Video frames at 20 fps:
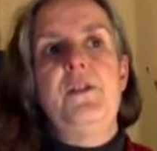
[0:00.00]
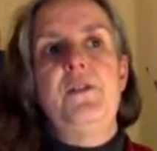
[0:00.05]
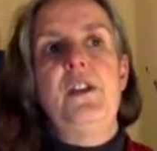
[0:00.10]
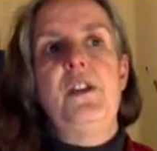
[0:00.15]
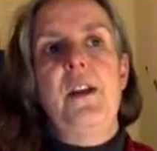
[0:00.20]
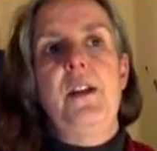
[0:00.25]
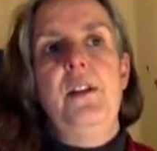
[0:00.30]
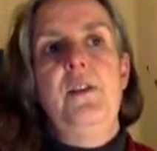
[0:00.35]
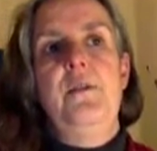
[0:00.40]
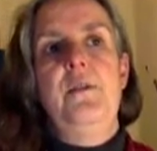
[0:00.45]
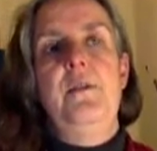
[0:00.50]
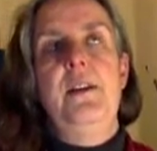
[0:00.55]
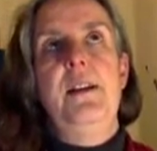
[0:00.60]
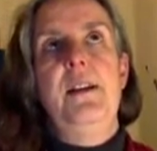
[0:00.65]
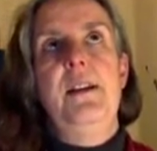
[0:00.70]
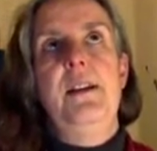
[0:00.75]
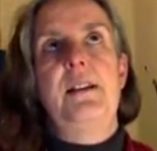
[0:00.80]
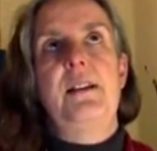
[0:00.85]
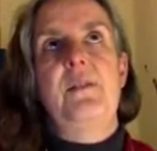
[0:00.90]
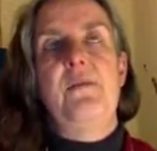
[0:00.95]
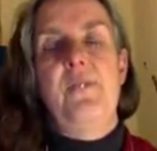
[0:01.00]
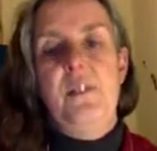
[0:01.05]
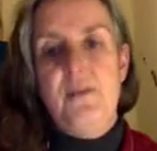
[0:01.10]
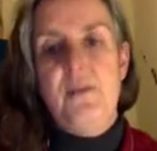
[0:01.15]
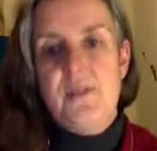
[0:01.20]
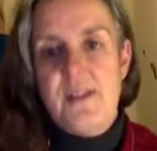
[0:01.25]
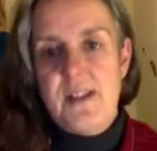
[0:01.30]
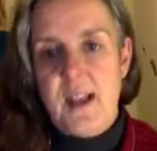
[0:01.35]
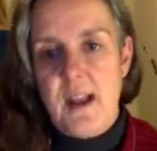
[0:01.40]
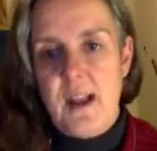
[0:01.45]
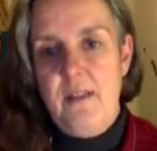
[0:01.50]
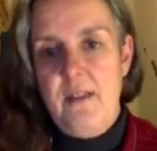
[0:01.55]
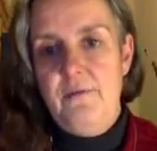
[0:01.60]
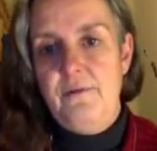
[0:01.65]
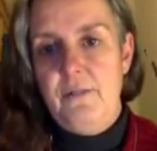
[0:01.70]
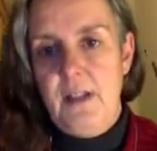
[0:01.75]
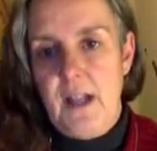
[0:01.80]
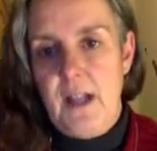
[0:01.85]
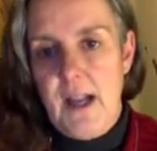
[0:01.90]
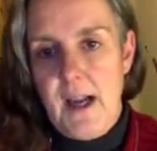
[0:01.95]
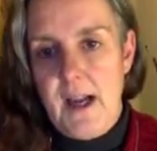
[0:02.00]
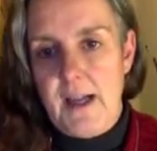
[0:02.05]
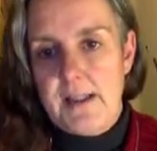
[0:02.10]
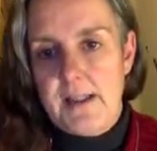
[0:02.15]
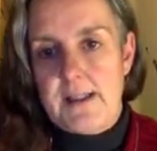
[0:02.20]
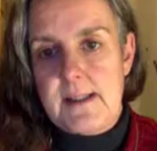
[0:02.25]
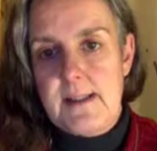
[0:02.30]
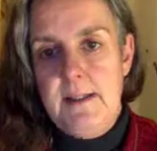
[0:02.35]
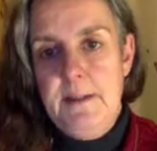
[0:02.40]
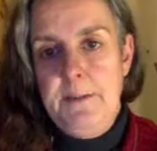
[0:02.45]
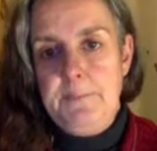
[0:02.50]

January is feel safe, relax,